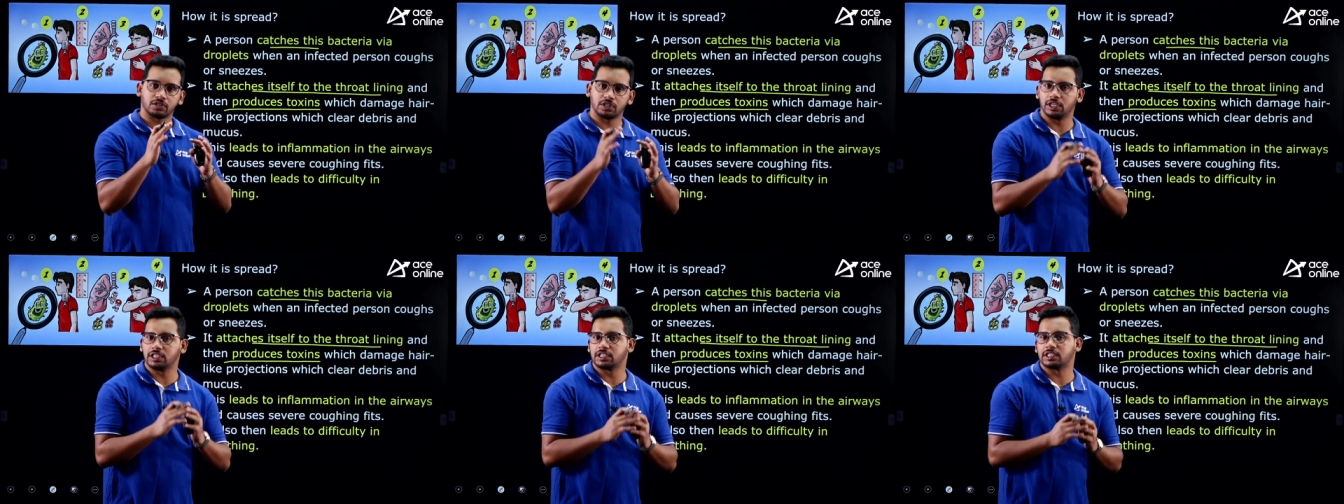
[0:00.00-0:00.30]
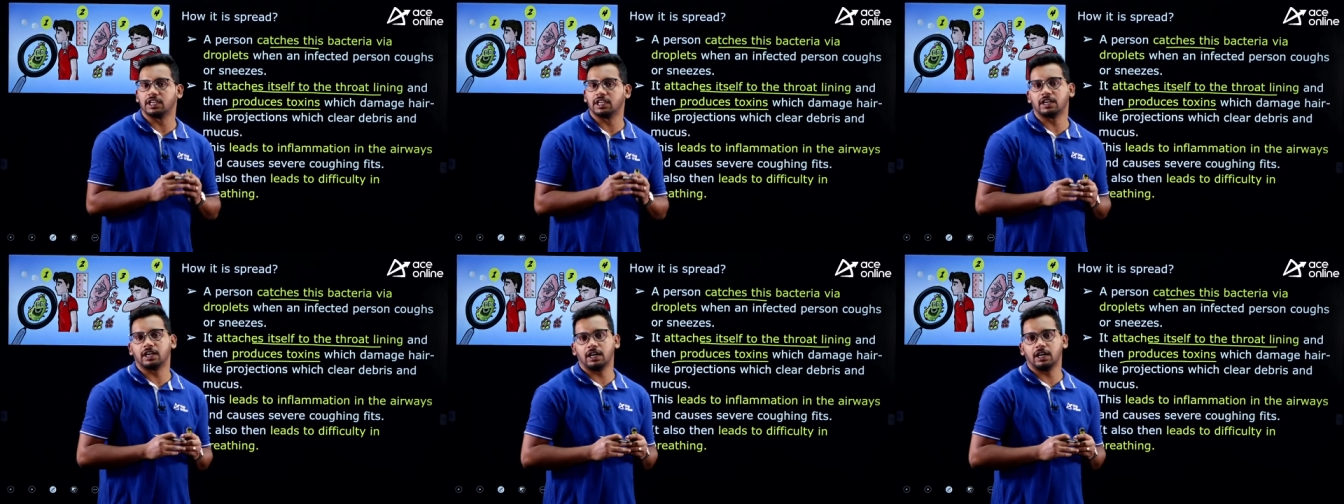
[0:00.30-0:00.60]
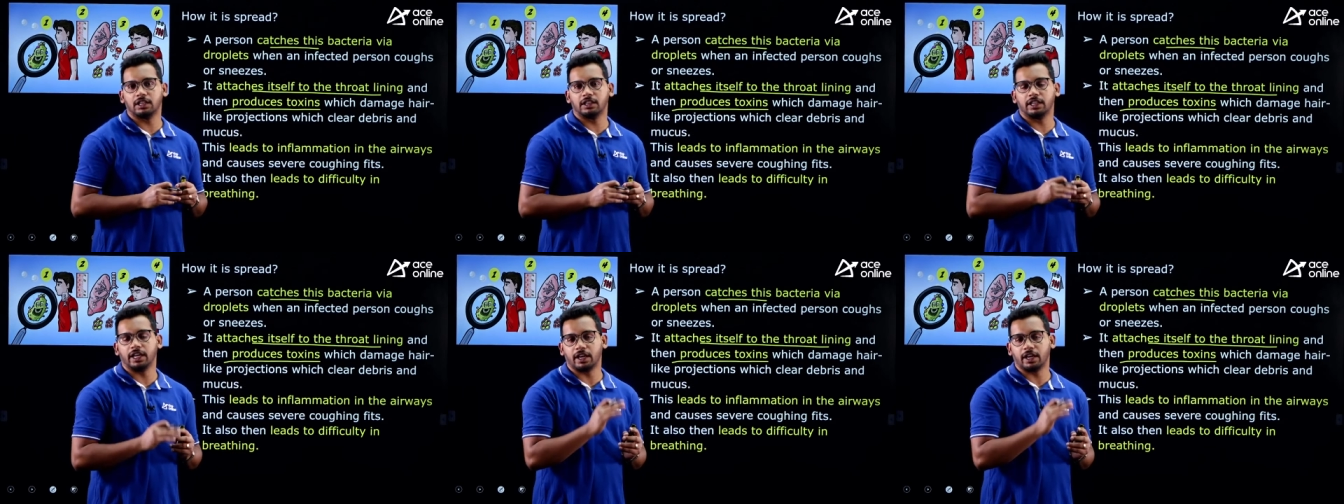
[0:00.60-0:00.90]
things
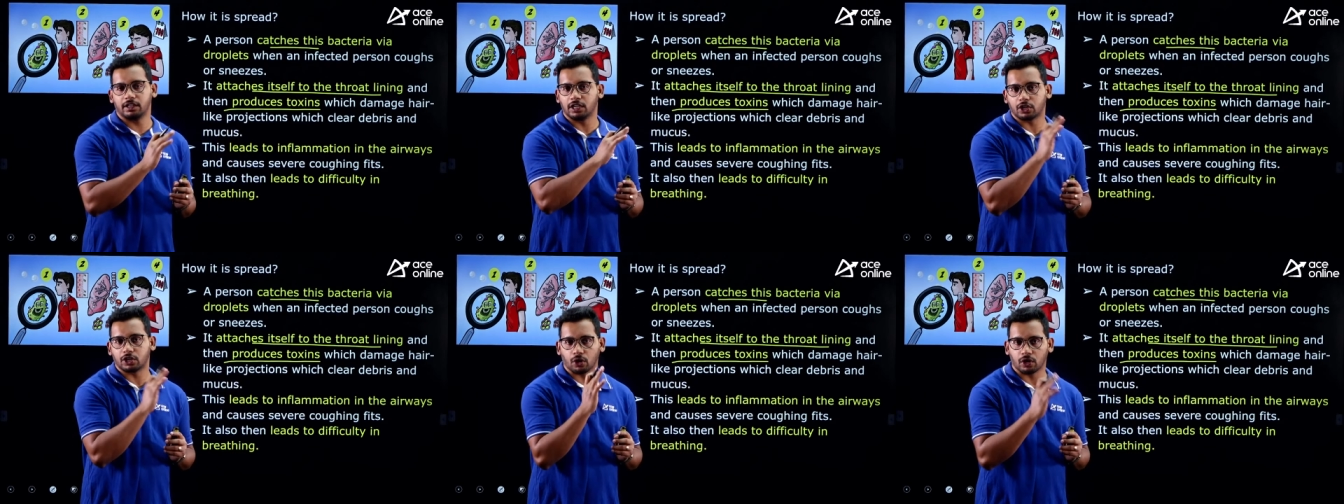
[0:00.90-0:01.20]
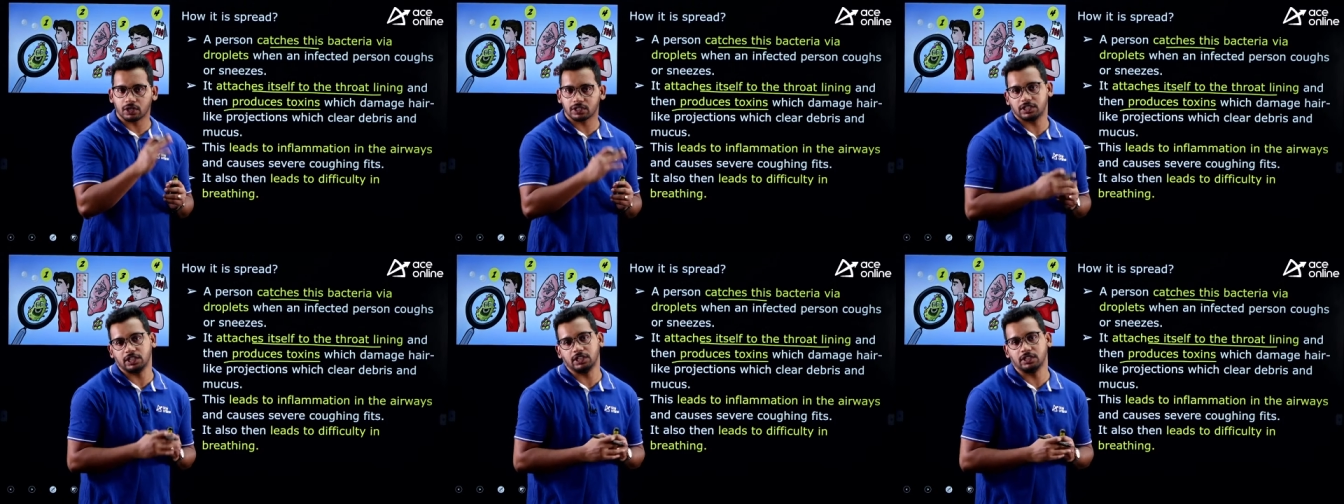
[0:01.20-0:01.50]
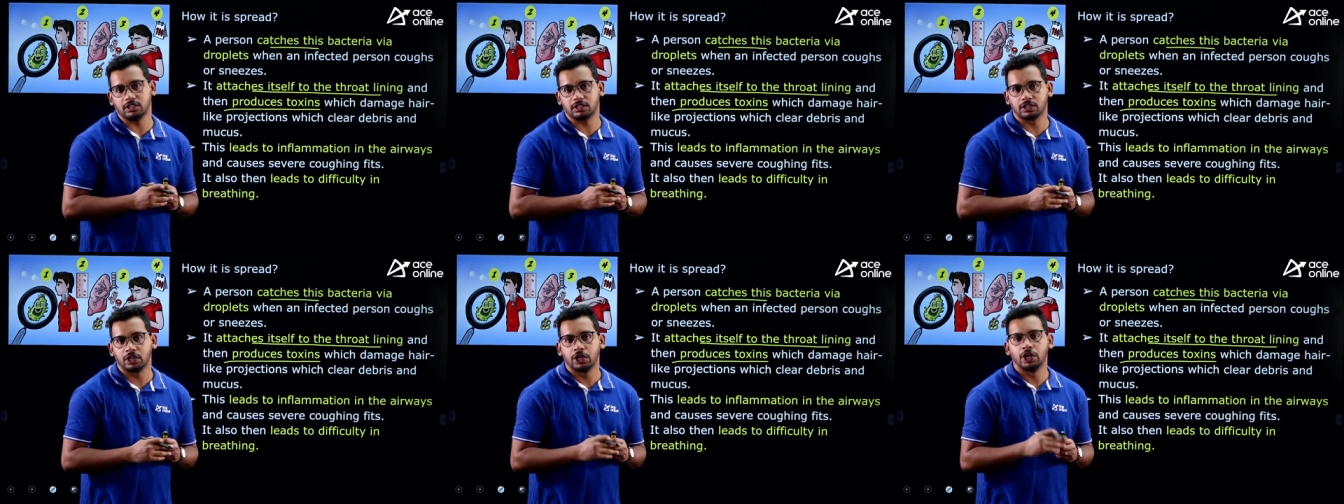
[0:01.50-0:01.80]
settled there the
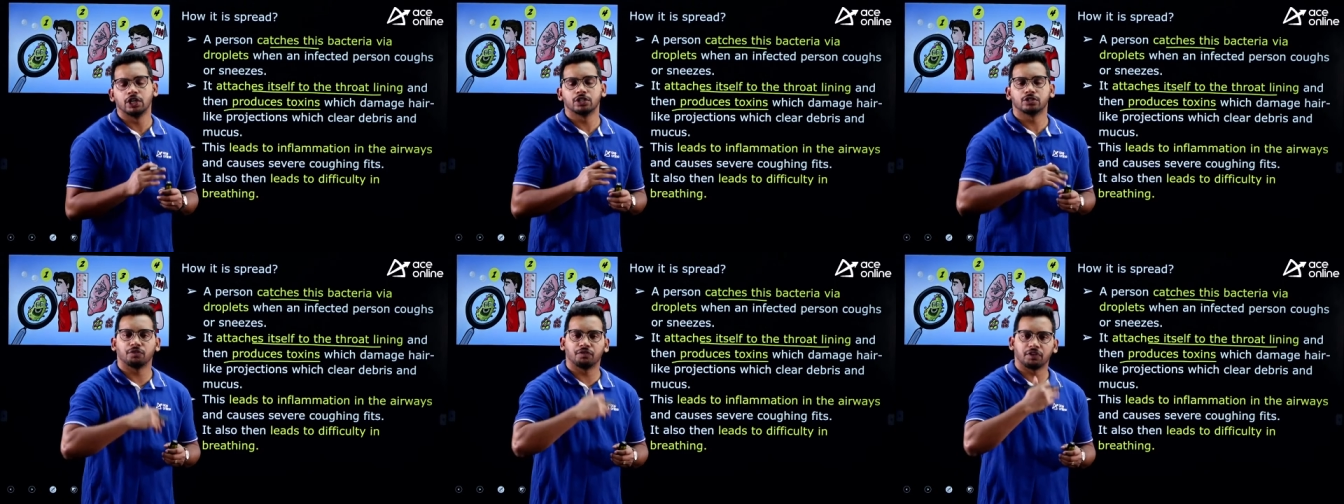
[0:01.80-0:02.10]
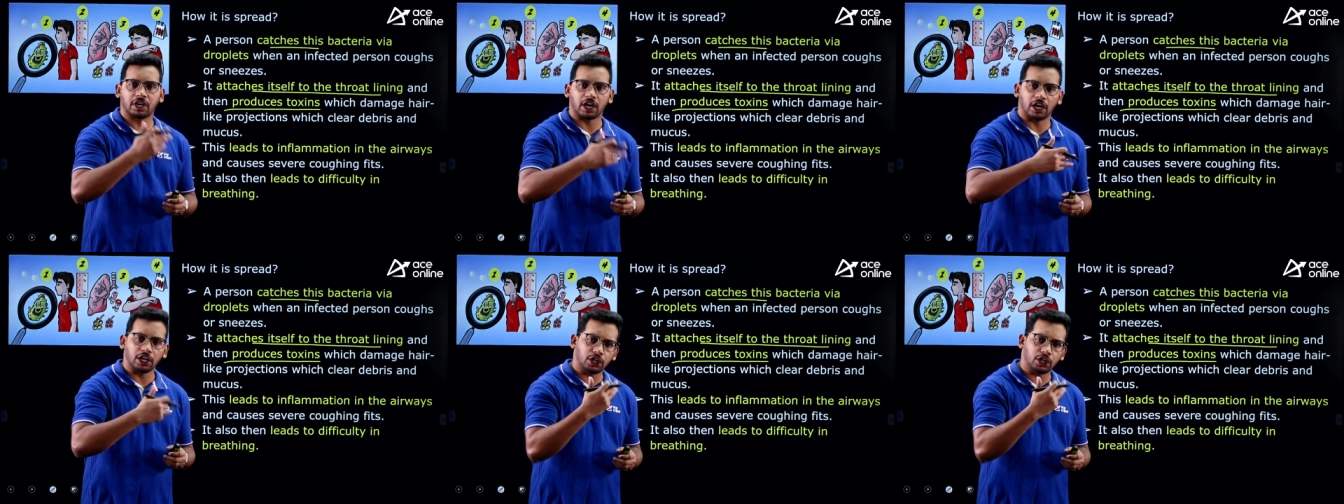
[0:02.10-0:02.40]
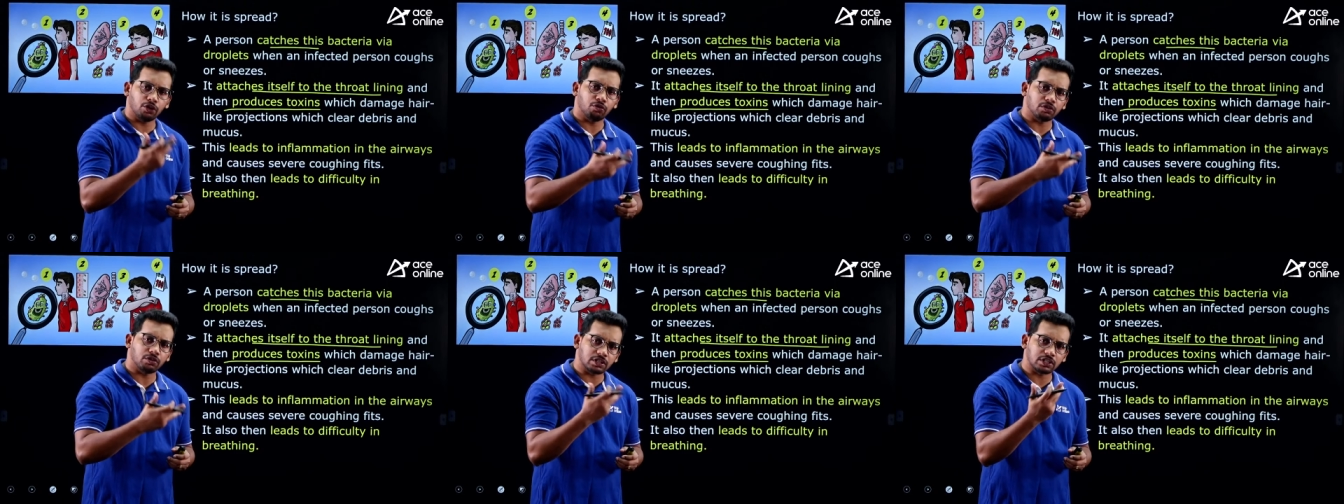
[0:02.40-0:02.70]
toxins so we
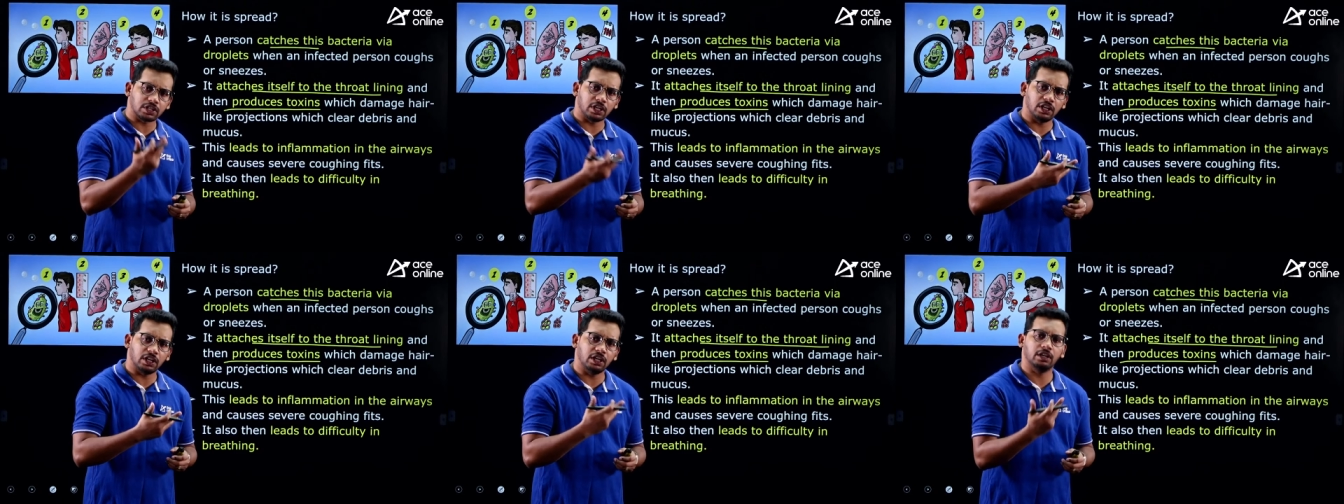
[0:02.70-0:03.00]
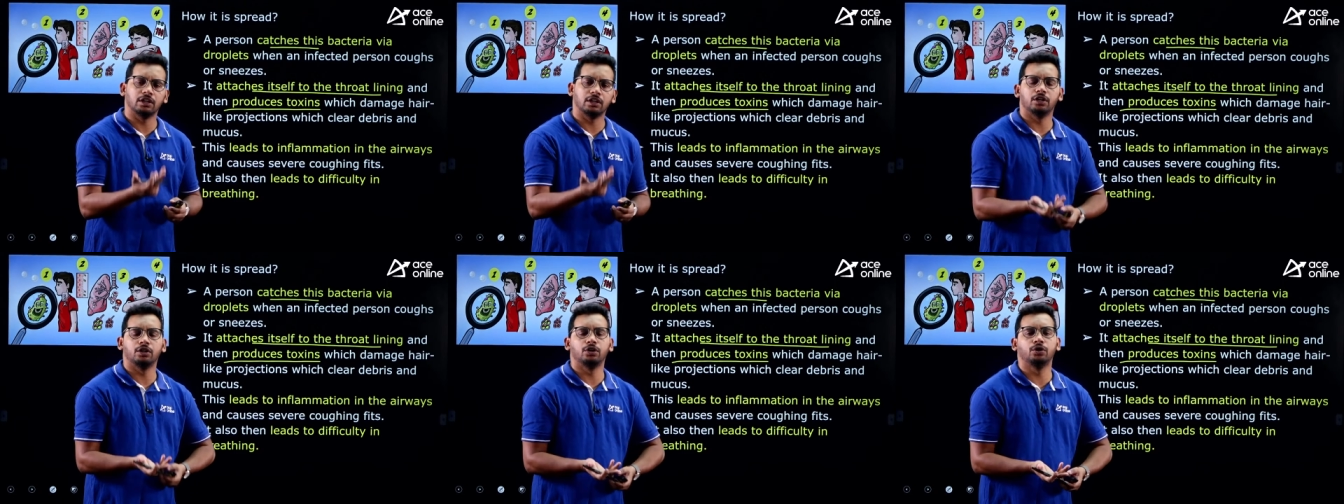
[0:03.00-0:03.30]
continuously